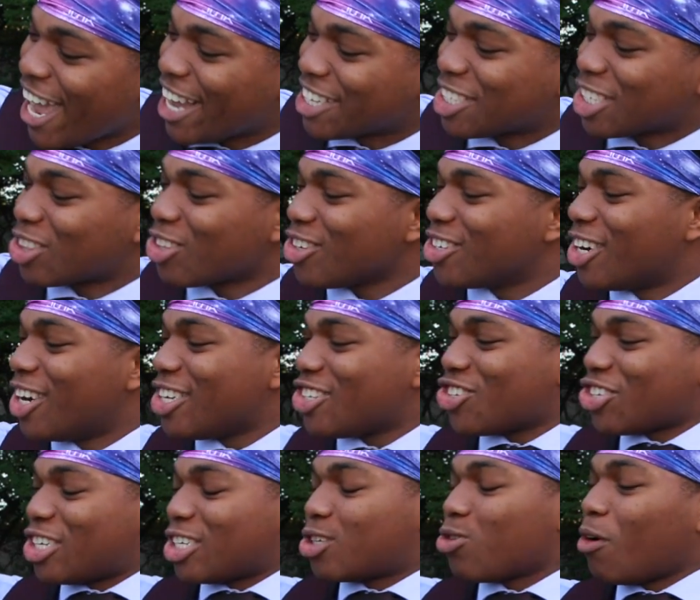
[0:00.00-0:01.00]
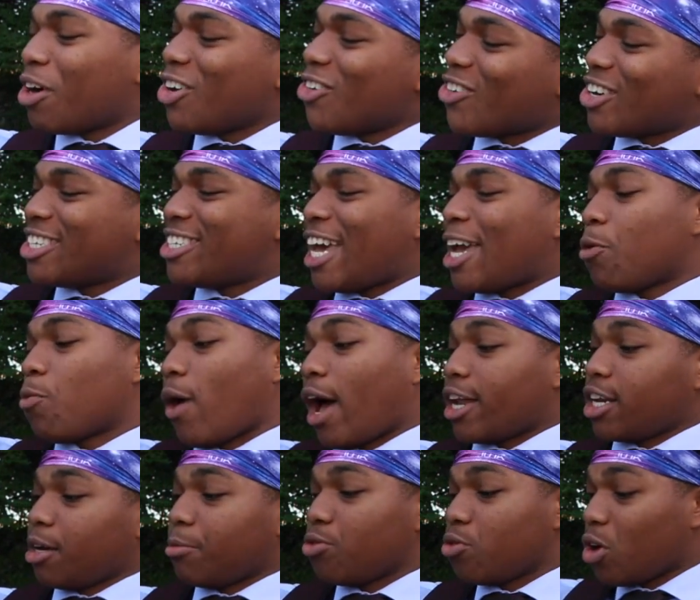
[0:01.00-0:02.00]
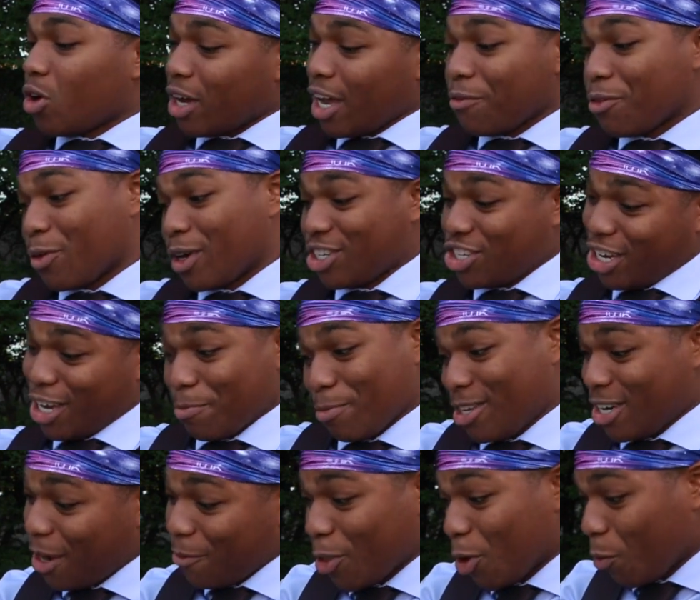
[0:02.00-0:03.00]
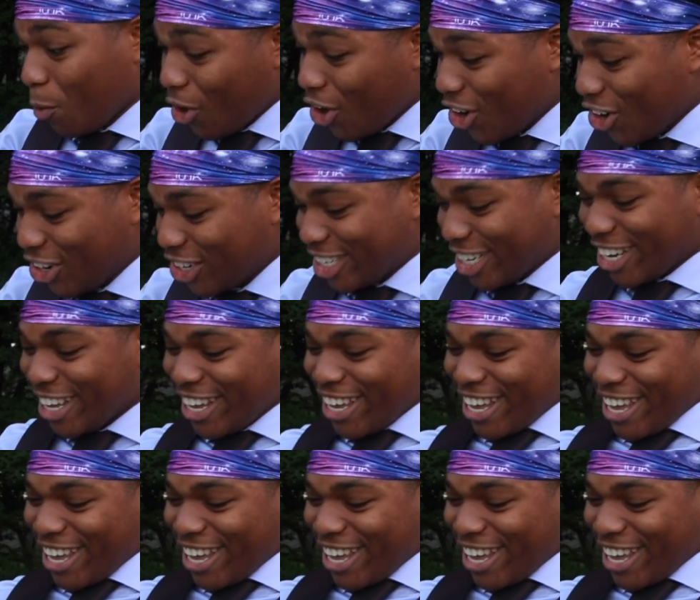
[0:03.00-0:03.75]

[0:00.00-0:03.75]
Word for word: As a 321-day YWO heavyweight champion of the world.